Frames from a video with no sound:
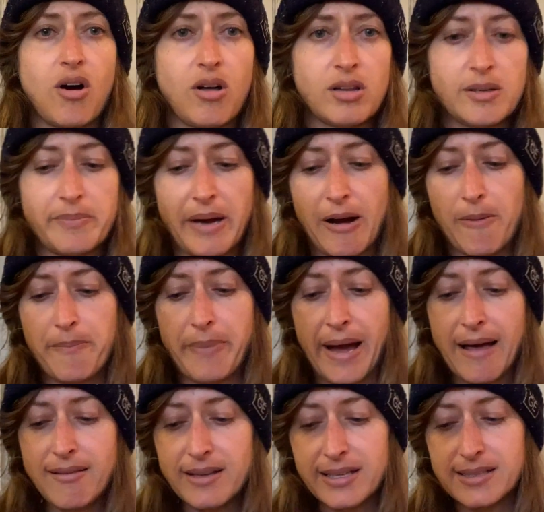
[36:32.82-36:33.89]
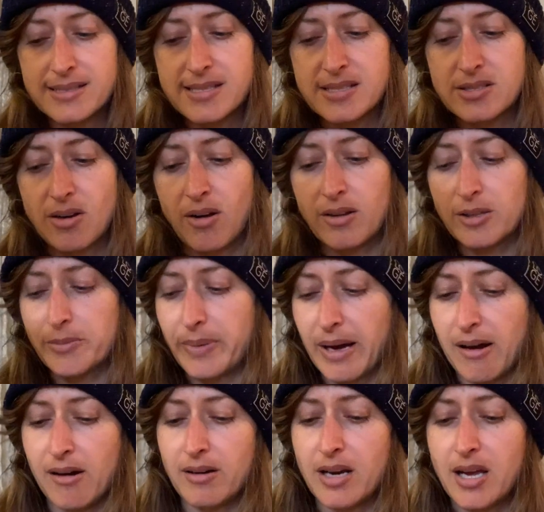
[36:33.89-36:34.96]
all about balance. It's all
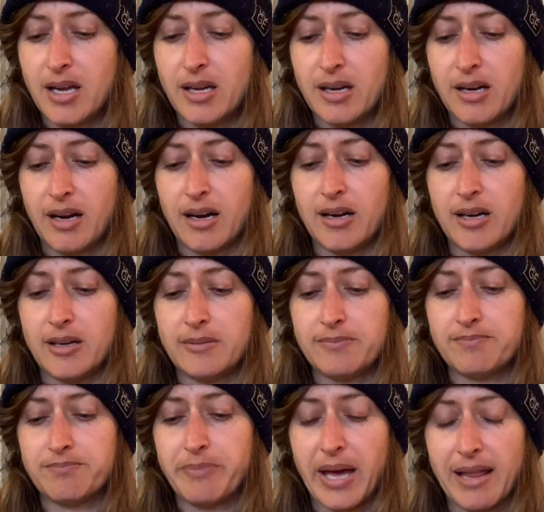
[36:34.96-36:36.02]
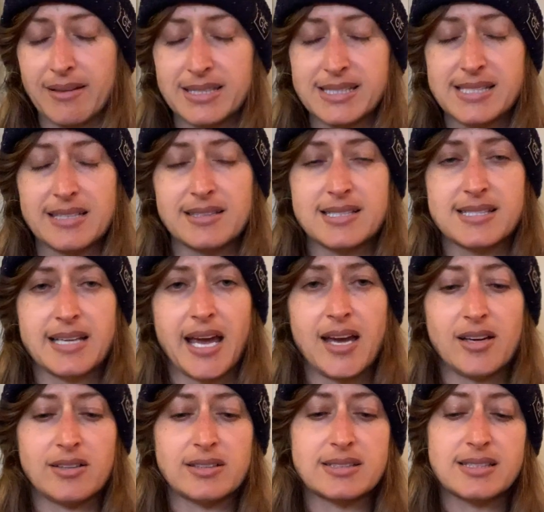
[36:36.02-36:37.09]
about um, balancing the
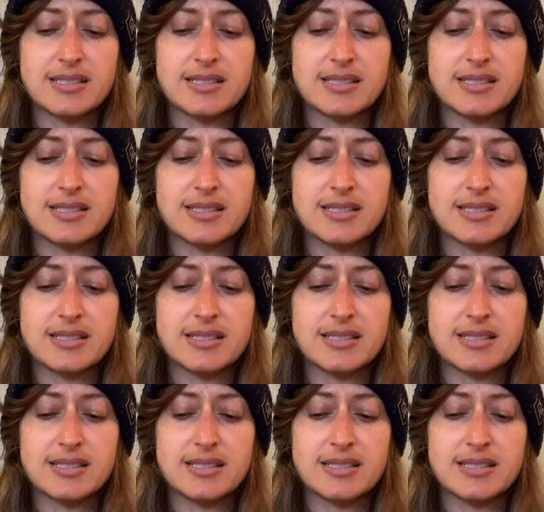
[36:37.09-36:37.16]
scales.